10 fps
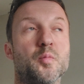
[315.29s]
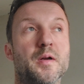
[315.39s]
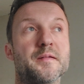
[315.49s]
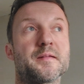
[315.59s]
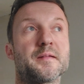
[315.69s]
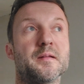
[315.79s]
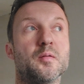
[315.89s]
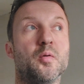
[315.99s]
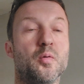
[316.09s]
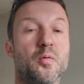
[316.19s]
Once
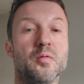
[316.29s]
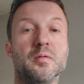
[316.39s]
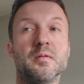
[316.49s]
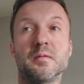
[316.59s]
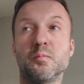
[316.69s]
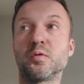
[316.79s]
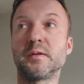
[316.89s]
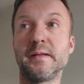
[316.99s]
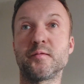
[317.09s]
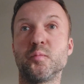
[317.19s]
all what
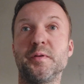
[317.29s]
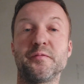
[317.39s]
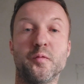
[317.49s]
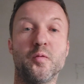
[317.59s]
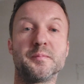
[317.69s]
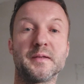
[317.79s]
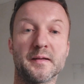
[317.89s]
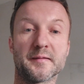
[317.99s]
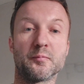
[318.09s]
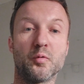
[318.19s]
needs to be formed
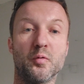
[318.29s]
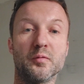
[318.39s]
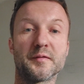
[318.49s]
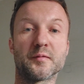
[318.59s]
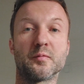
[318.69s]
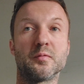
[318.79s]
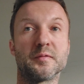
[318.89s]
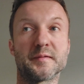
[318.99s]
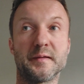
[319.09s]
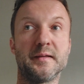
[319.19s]
as a walls or
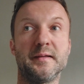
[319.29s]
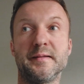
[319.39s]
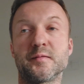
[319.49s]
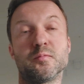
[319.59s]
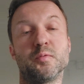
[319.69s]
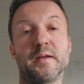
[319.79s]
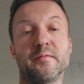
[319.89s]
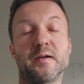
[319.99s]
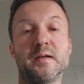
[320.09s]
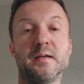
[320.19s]
ceilings or
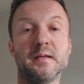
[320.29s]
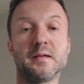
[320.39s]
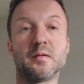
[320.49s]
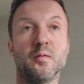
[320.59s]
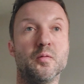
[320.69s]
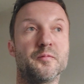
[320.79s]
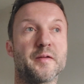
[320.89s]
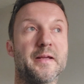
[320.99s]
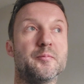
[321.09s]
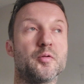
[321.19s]
whatever, all
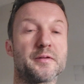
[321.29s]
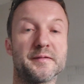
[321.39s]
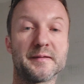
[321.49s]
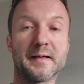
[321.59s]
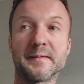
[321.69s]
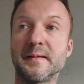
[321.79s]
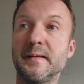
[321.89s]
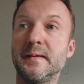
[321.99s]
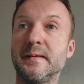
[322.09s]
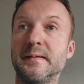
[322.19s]
framework is done,
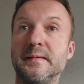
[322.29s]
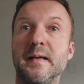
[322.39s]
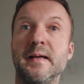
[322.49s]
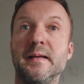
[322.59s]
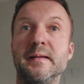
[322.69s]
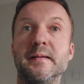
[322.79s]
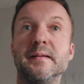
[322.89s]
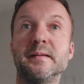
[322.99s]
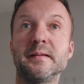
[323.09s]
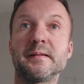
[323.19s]
then
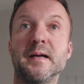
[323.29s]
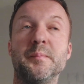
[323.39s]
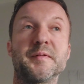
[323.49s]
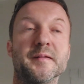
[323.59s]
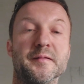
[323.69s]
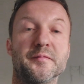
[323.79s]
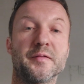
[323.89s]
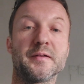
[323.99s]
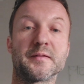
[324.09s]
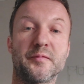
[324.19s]
it comes as a
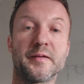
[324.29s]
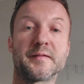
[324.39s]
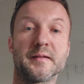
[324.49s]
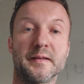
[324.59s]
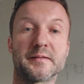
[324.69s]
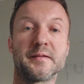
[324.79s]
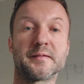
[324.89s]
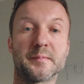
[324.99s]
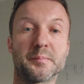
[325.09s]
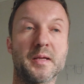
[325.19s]
first fix, electrics
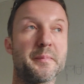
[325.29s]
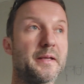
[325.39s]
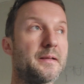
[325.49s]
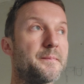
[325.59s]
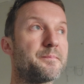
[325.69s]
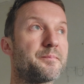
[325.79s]
and plumbing,